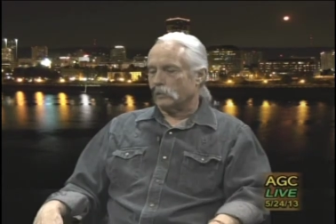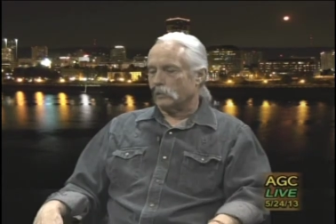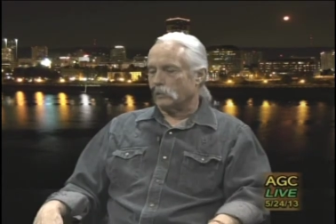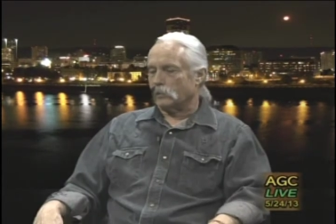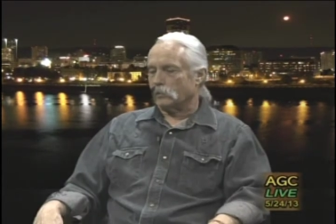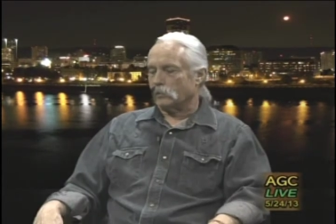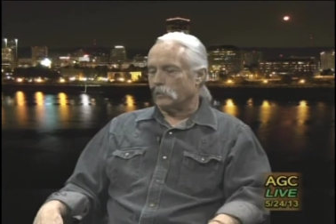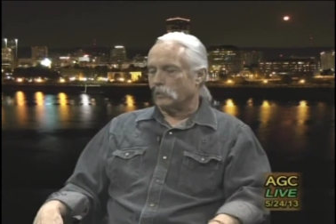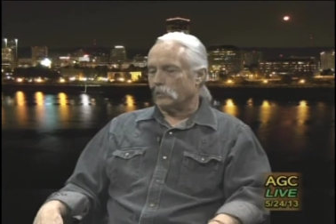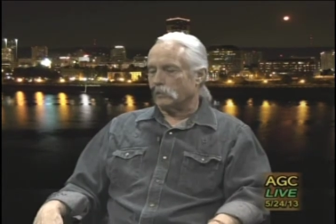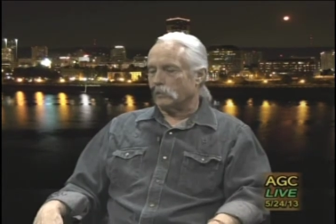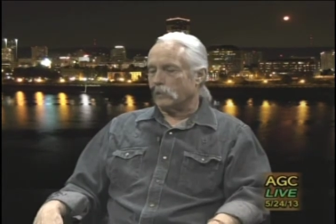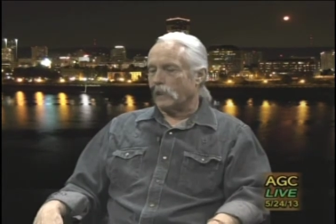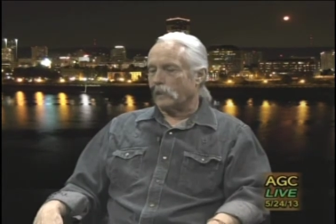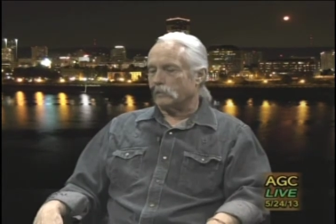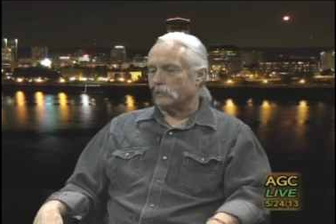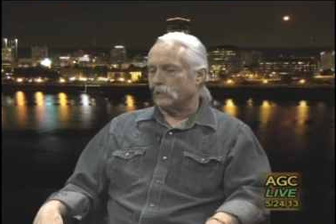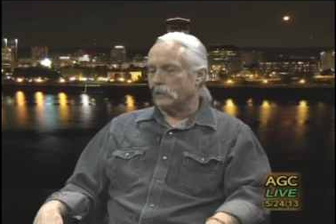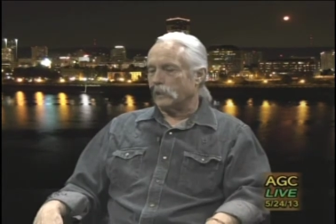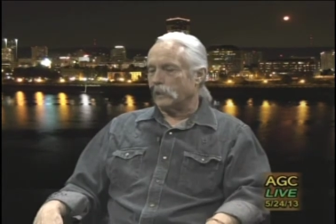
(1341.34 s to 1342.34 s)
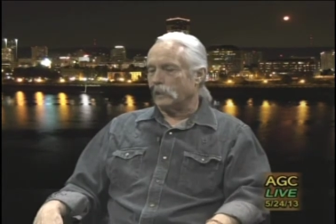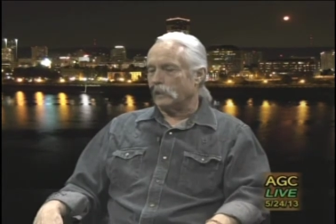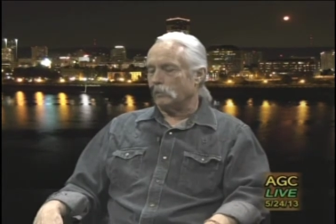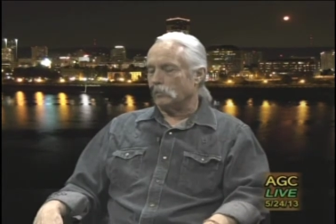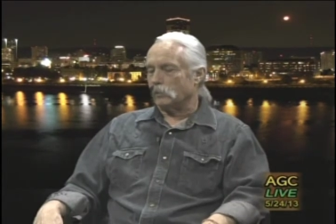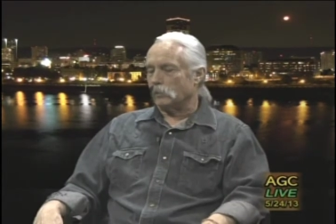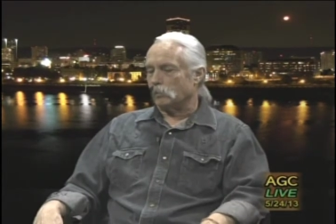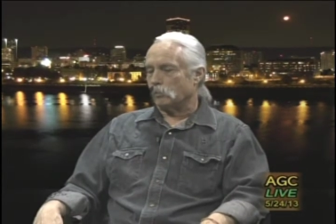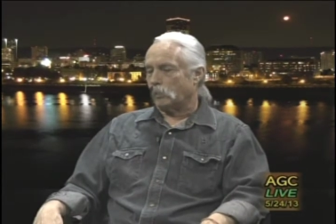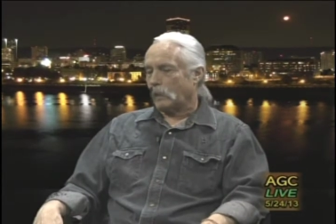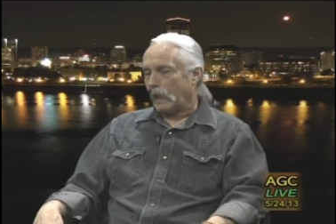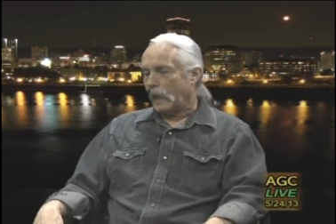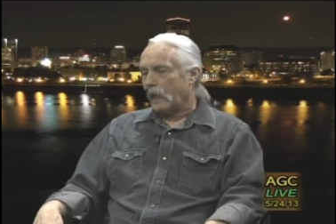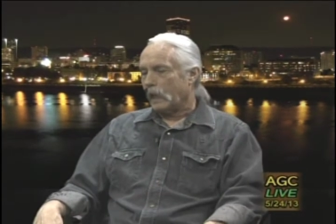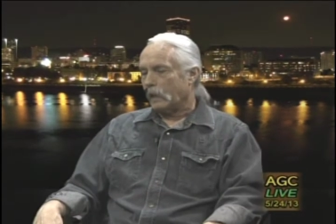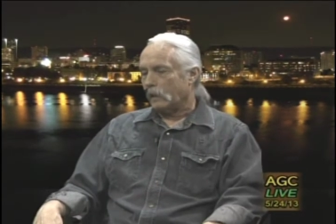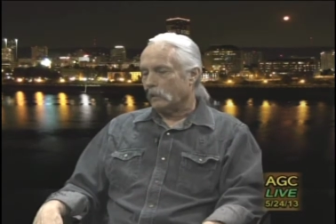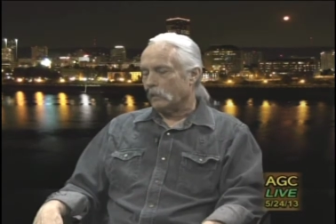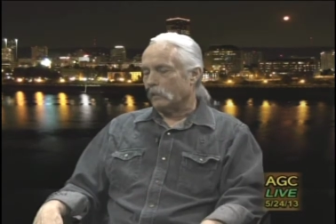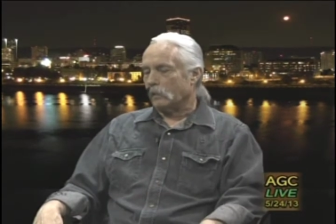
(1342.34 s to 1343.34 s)
245T uh, was
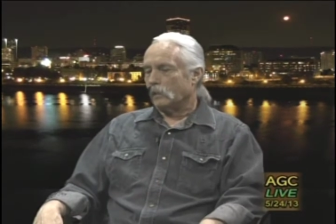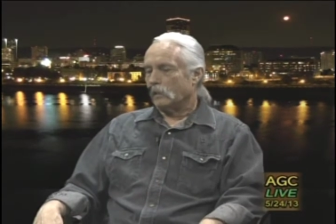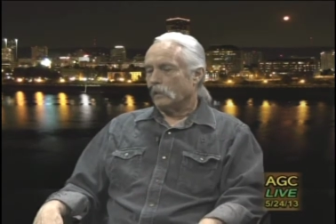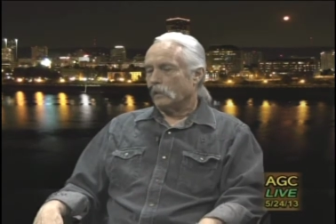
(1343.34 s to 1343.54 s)
banned.